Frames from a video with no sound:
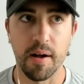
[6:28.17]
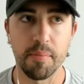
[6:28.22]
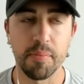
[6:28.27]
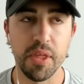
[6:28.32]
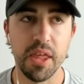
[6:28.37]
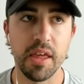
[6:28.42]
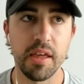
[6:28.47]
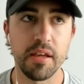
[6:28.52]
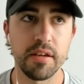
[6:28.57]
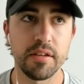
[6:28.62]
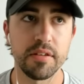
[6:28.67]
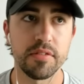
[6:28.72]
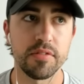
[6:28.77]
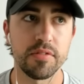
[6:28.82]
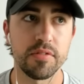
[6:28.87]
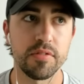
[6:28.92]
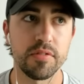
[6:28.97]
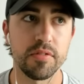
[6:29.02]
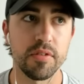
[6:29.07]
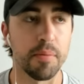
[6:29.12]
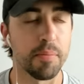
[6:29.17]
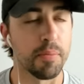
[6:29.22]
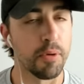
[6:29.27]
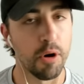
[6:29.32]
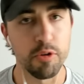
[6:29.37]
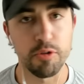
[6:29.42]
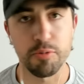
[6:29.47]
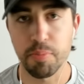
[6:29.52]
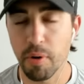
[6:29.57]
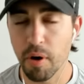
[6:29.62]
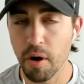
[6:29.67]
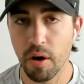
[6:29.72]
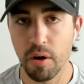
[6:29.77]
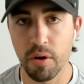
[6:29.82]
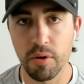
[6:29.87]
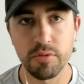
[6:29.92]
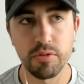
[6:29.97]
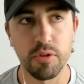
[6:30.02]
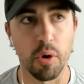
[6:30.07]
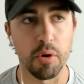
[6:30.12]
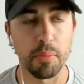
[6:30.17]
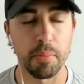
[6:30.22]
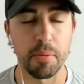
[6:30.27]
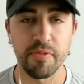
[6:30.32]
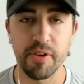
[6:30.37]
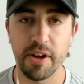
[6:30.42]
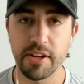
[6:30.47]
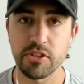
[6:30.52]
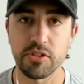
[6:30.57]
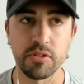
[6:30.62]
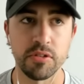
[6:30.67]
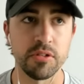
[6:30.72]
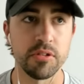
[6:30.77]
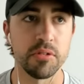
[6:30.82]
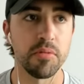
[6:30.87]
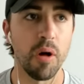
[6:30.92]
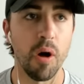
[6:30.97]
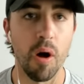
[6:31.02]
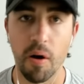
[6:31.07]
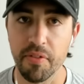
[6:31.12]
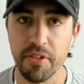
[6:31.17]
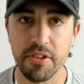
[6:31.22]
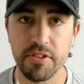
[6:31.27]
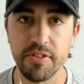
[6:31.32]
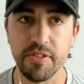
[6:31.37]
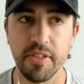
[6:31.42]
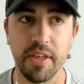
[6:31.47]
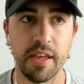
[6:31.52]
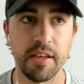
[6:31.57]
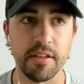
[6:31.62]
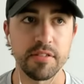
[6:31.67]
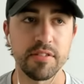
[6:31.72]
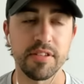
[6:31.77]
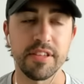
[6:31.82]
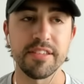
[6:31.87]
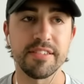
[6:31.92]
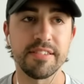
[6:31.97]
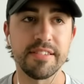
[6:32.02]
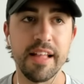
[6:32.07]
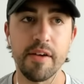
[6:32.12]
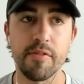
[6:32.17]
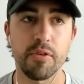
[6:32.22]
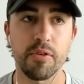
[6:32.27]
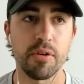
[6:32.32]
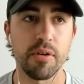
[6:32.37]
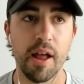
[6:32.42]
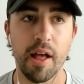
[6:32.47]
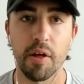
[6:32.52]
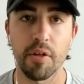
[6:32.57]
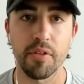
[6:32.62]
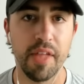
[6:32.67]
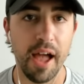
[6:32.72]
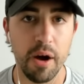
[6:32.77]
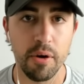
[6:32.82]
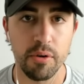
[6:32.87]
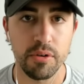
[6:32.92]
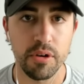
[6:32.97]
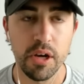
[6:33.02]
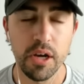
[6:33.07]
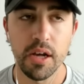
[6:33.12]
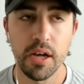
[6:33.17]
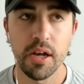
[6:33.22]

He is a pro's pro, total professional, all these things. He's never held out,